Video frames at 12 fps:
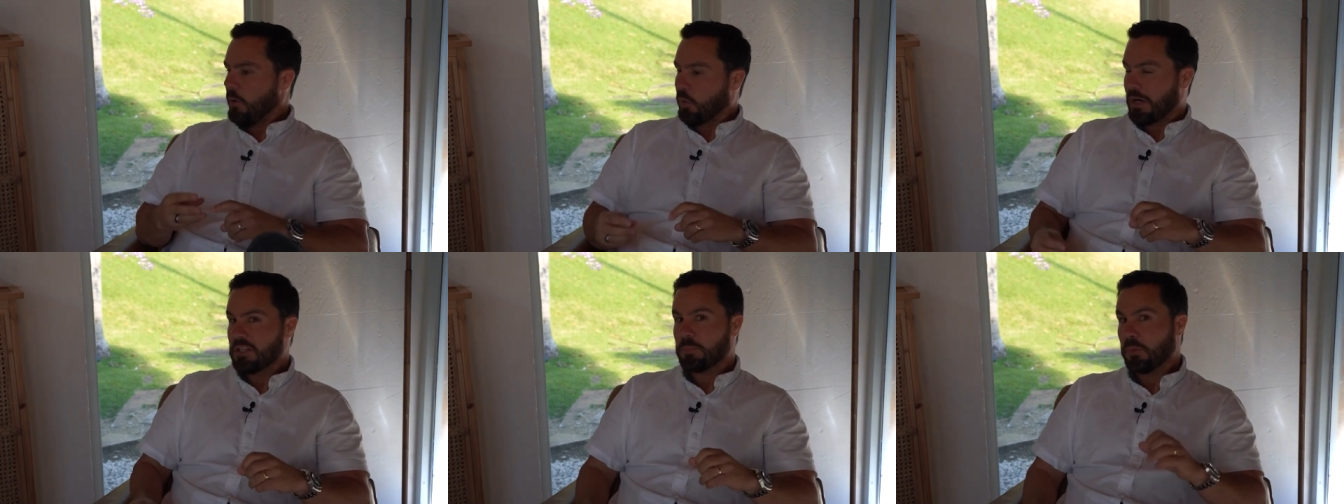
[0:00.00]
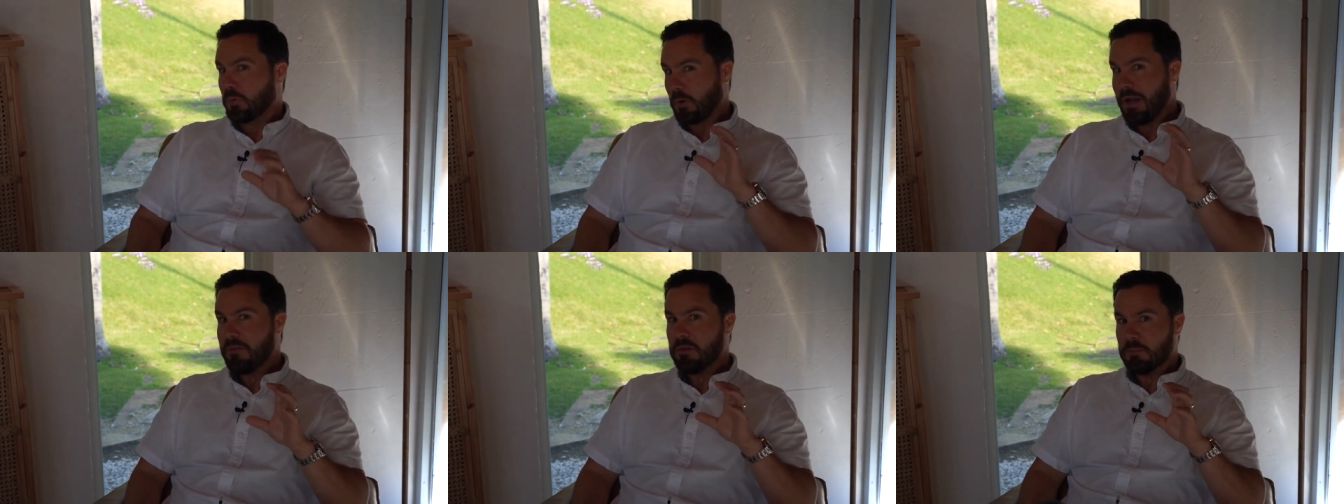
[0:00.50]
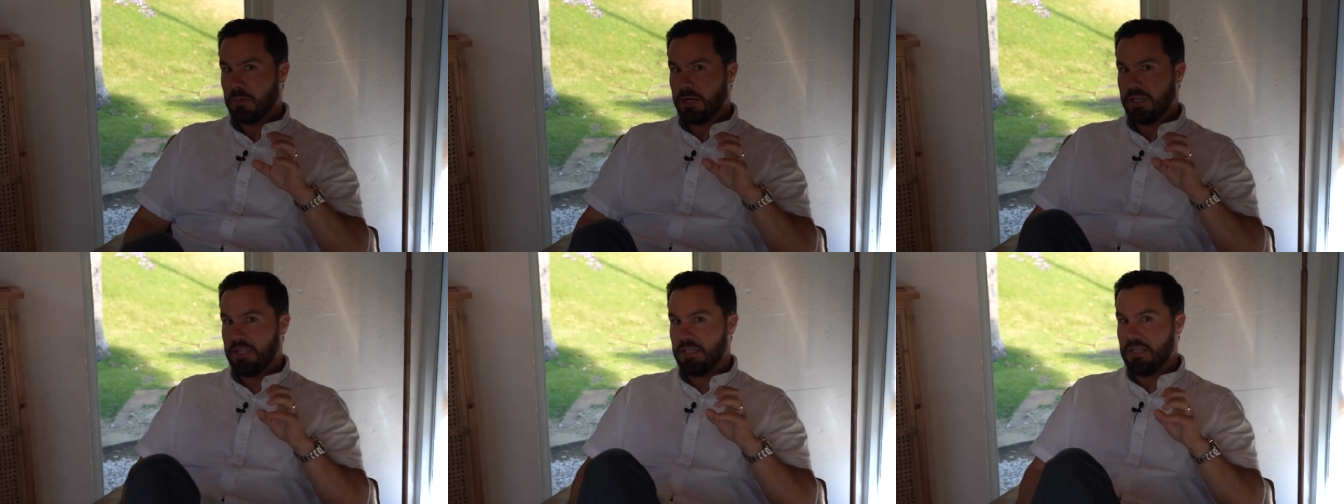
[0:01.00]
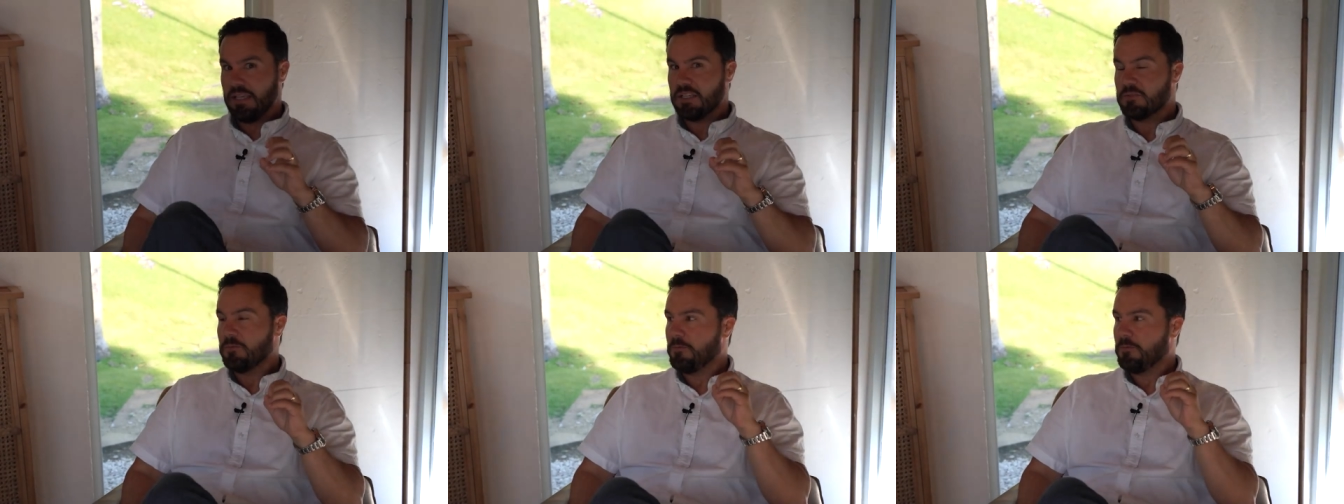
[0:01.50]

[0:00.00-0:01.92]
Whereas private money is